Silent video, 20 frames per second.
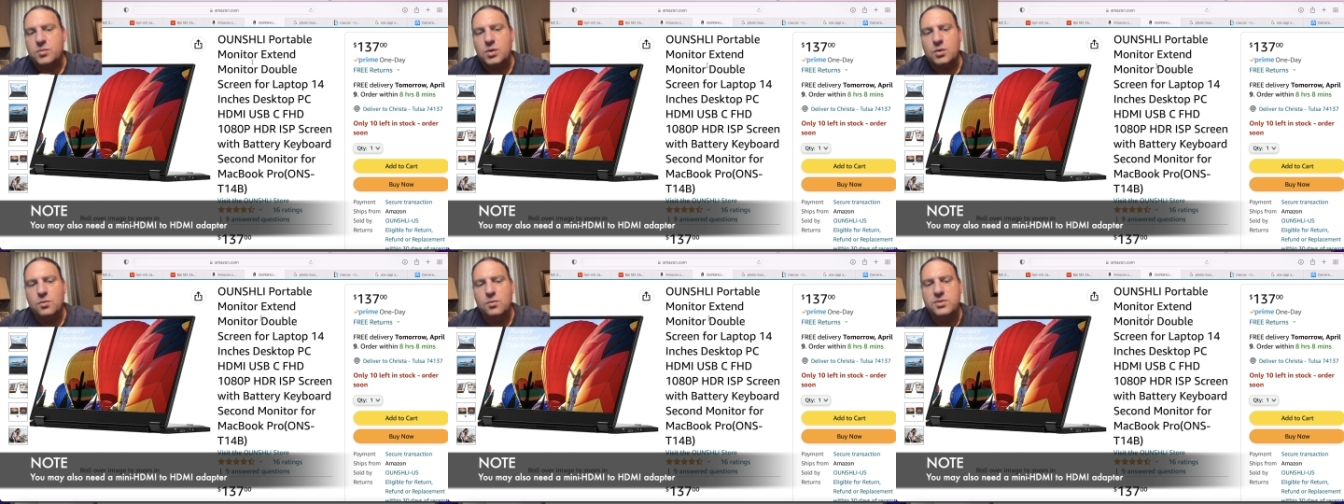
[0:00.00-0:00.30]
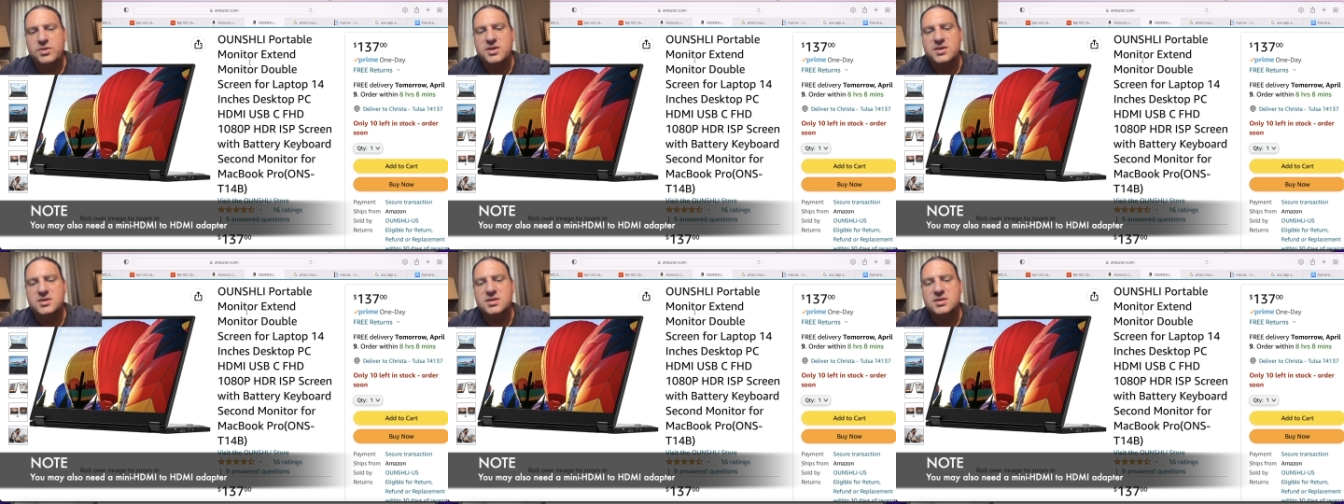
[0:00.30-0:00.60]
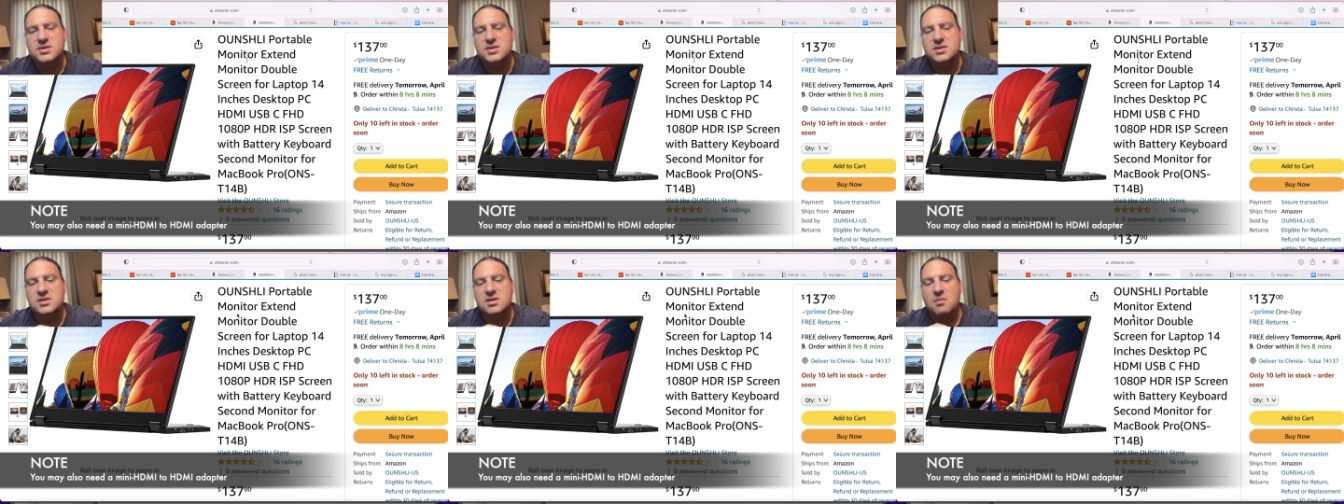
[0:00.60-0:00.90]
What this
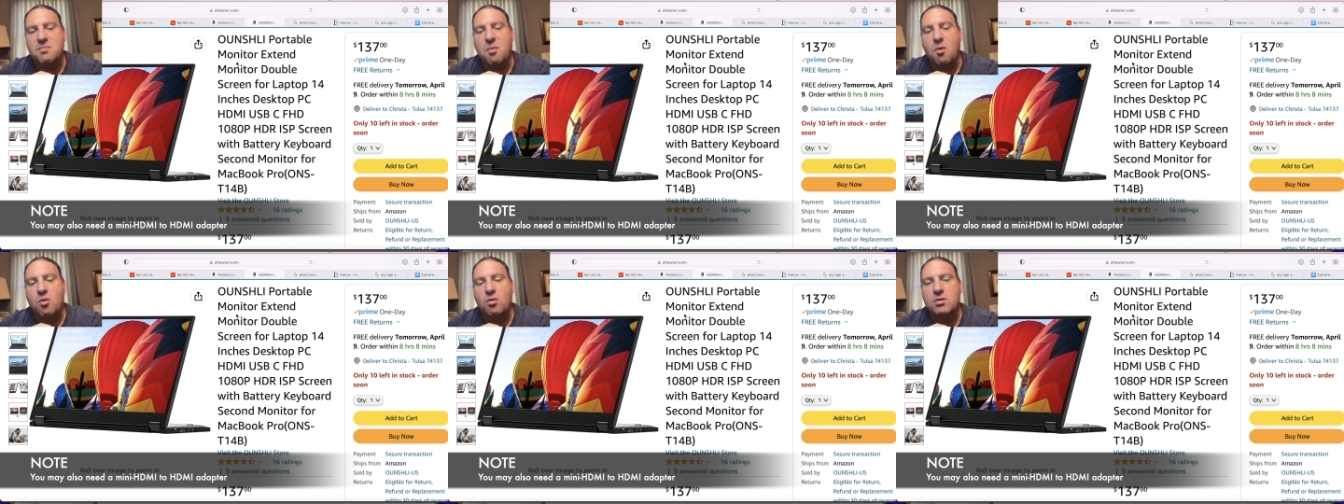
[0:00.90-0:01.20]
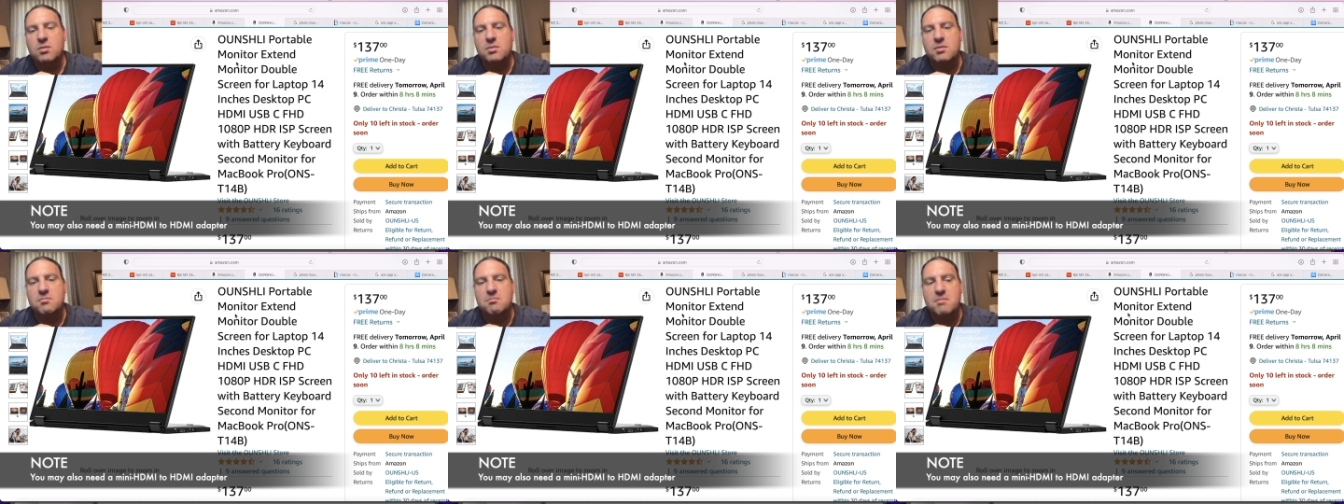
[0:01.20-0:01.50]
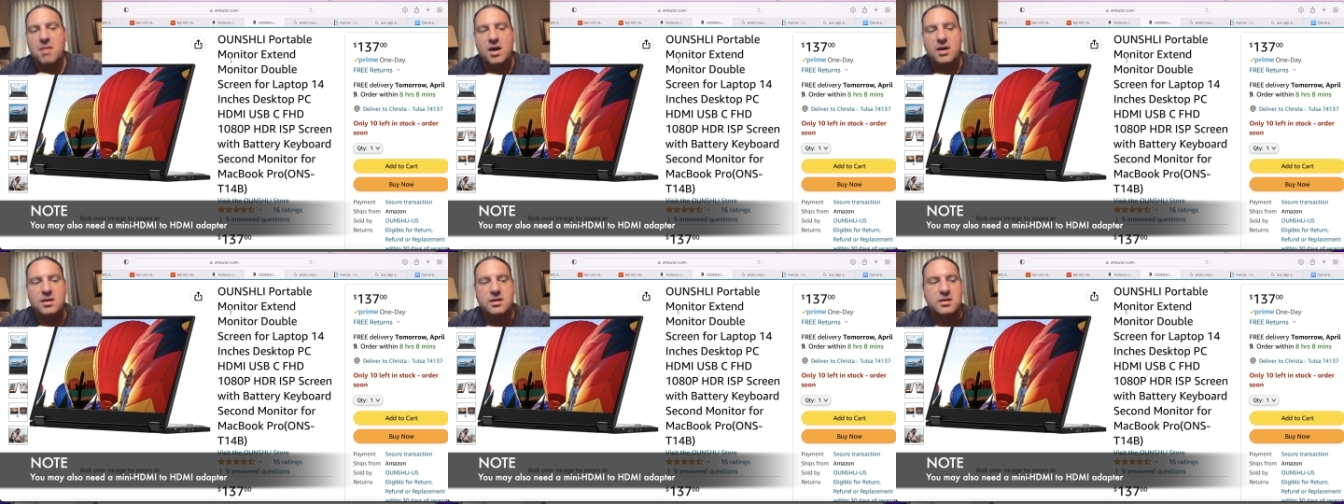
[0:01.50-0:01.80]
is is a portable
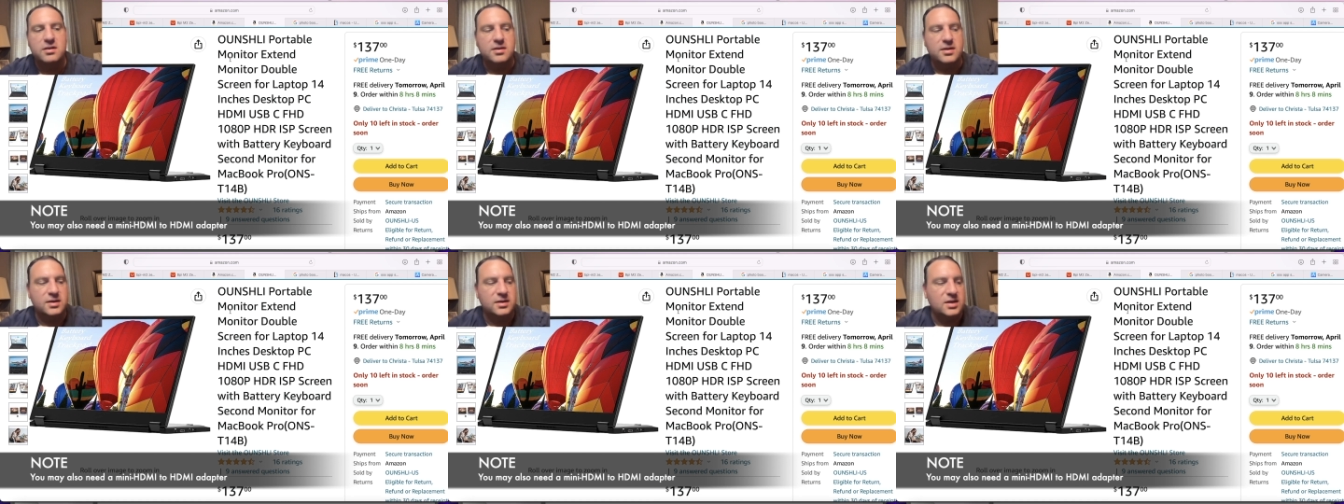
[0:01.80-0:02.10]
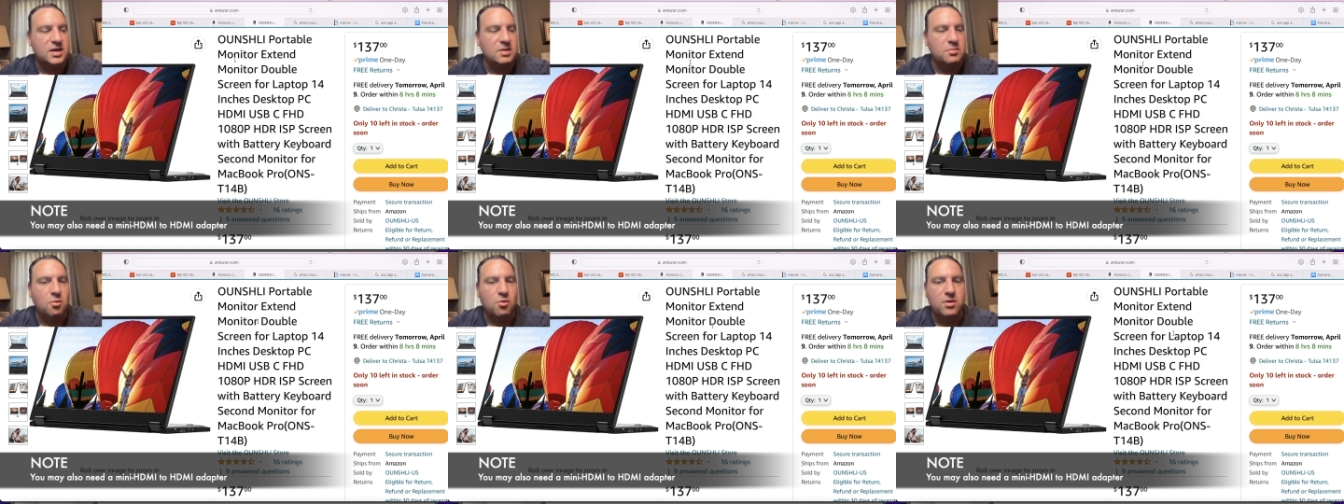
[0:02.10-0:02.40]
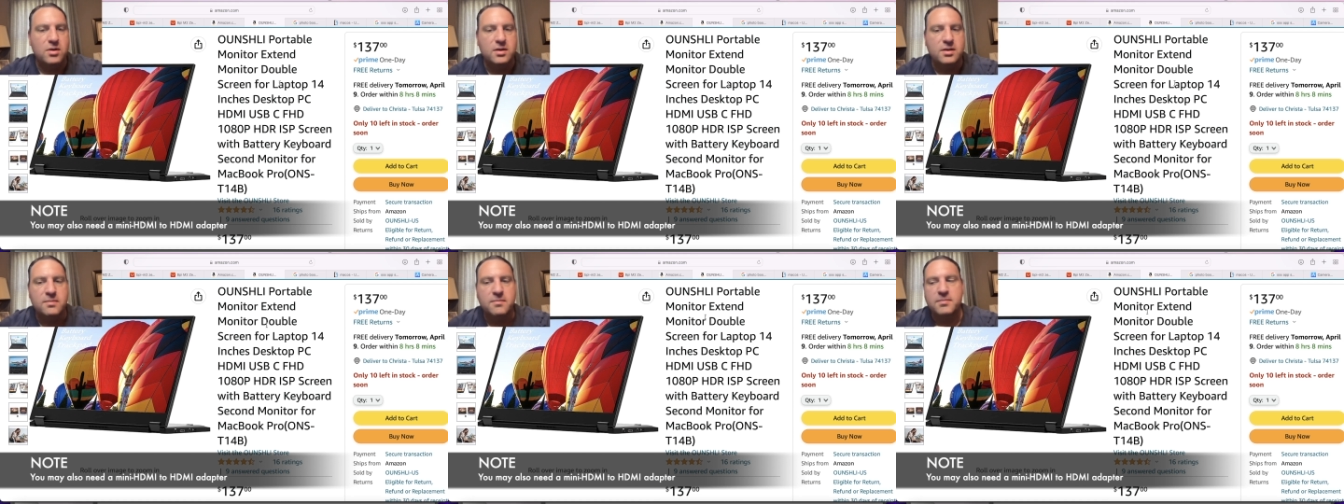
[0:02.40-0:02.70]
monitor and
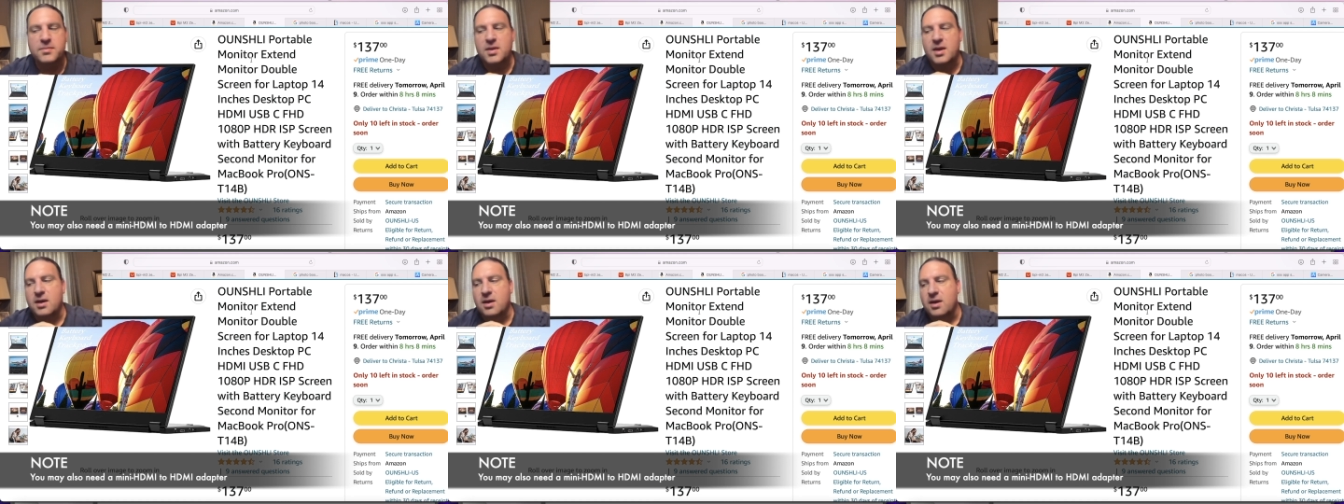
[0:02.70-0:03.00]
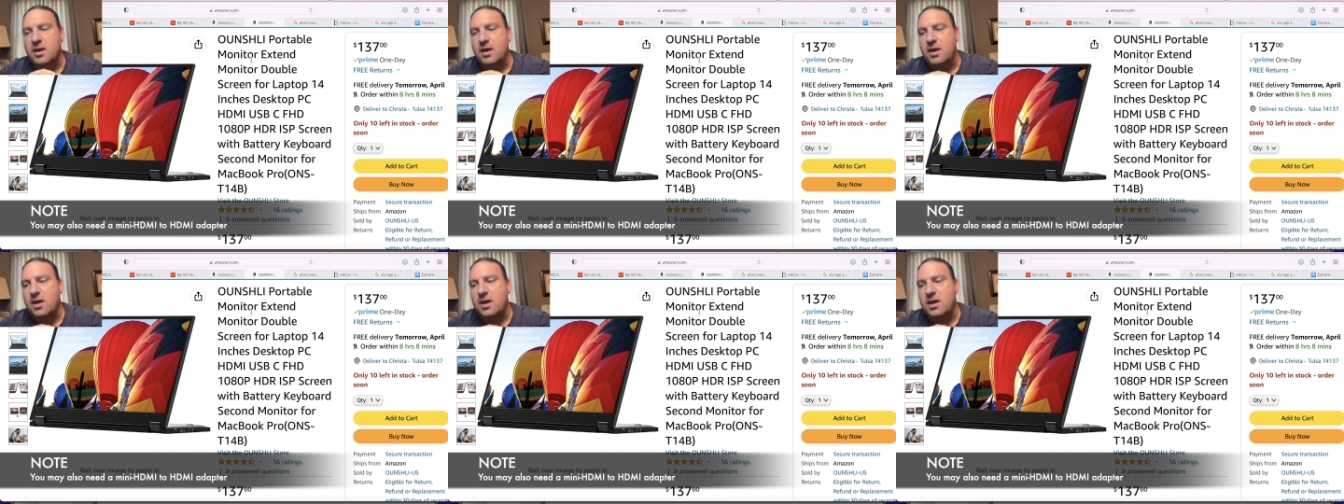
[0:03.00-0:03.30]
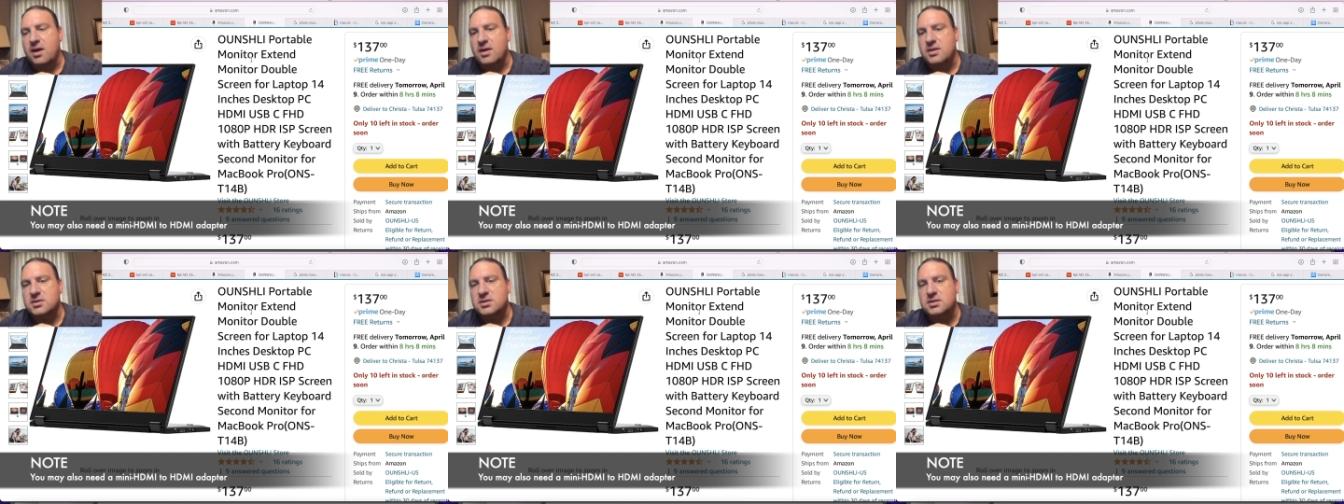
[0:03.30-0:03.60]
keyboard.
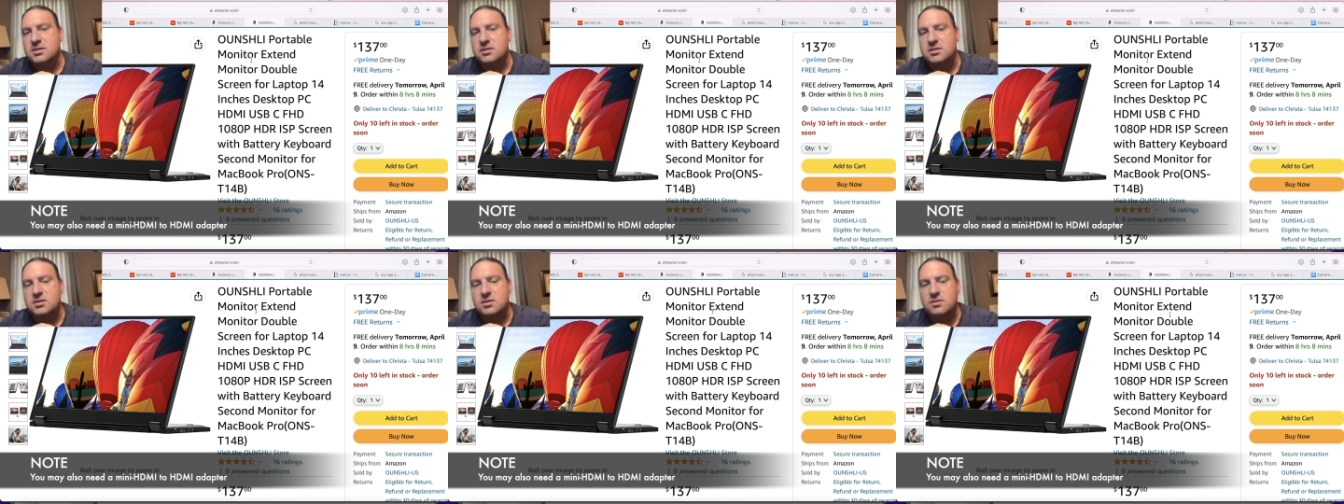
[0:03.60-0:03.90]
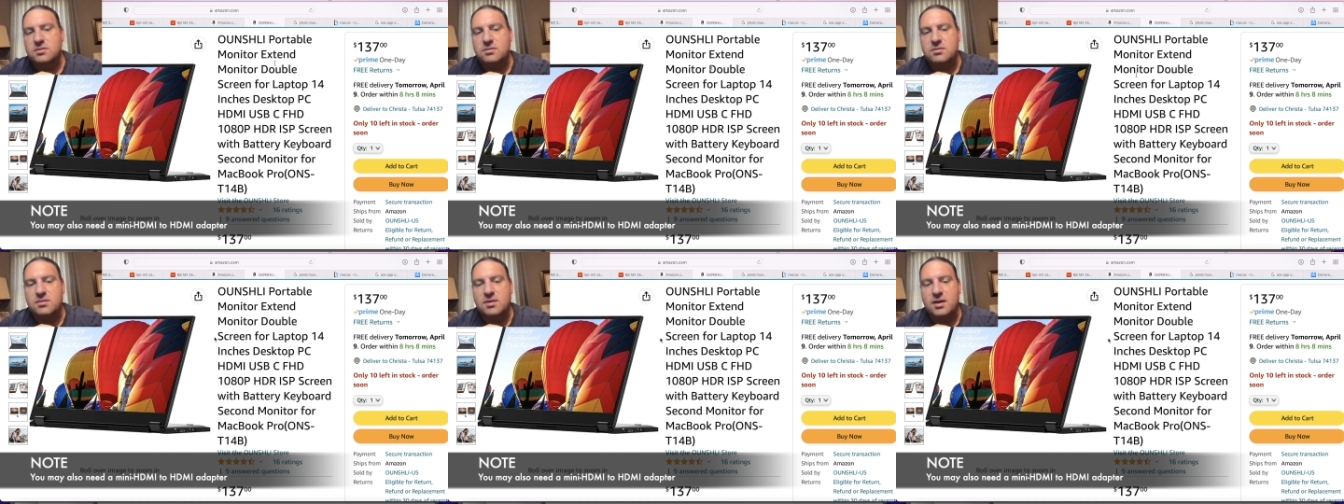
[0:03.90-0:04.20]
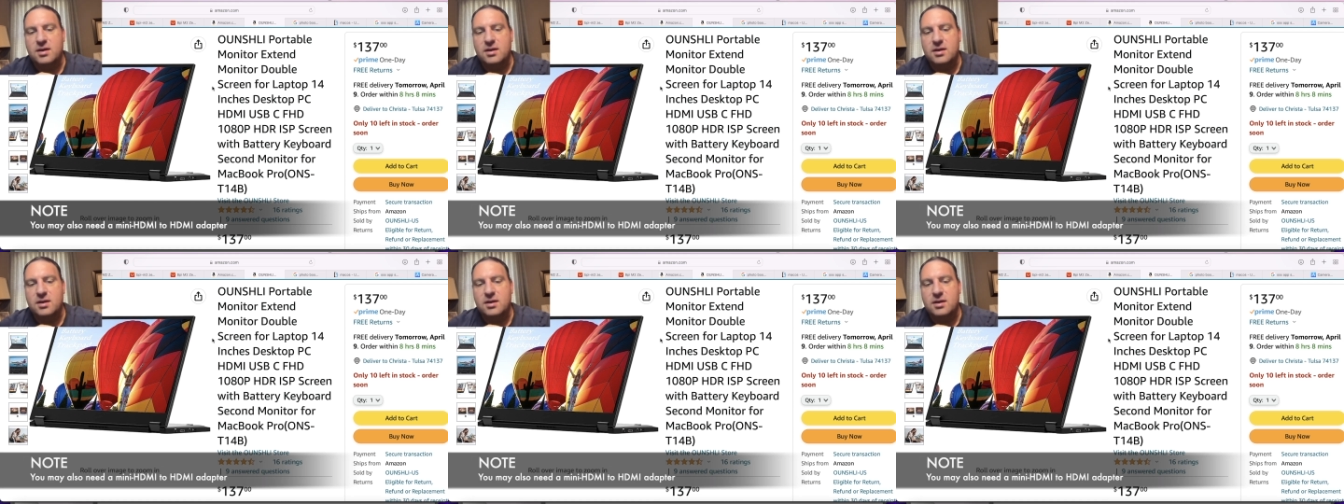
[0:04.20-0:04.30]
And so